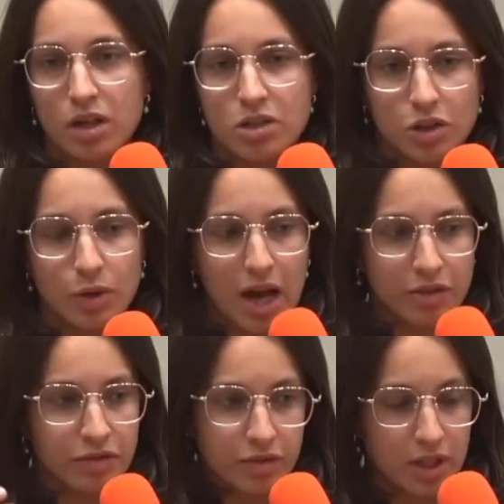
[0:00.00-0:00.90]
So you'll
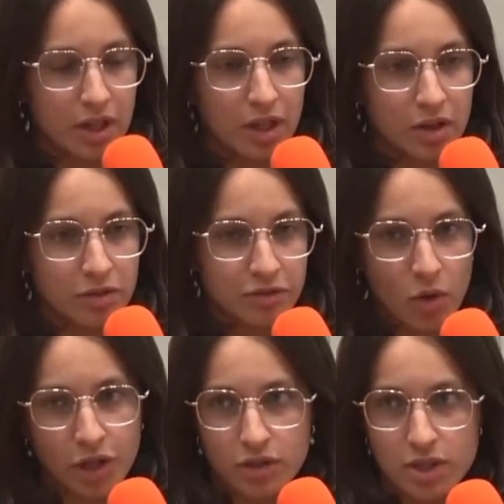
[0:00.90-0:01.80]
have
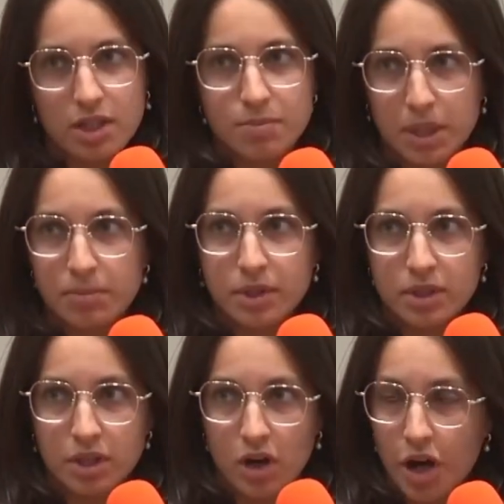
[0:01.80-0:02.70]
4 to 6
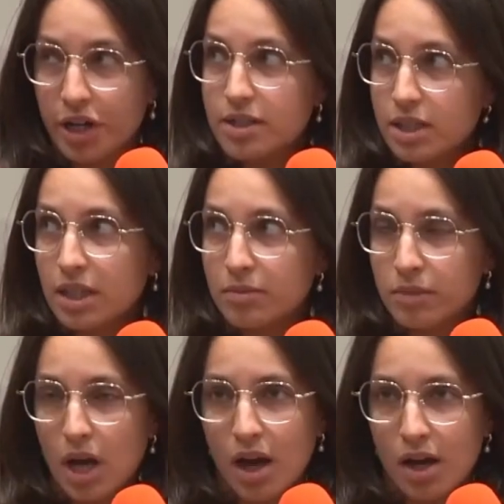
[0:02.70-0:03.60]
people on a team